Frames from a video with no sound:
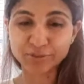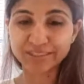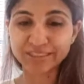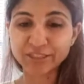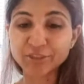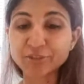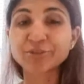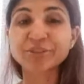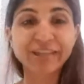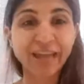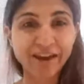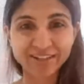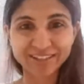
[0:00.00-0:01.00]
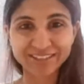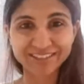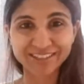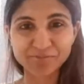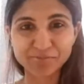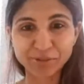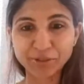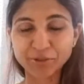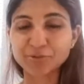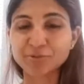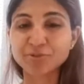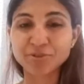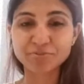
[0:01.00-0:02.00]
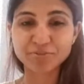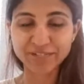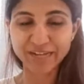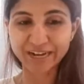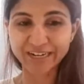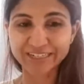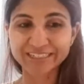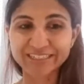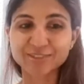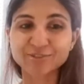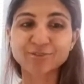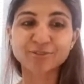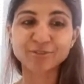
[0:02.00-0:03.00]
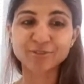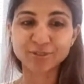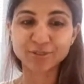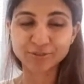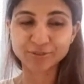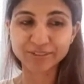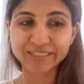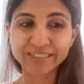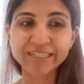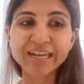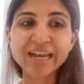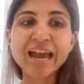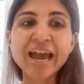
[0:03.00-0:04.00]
was through the character in the book or through the protagonist or through the story.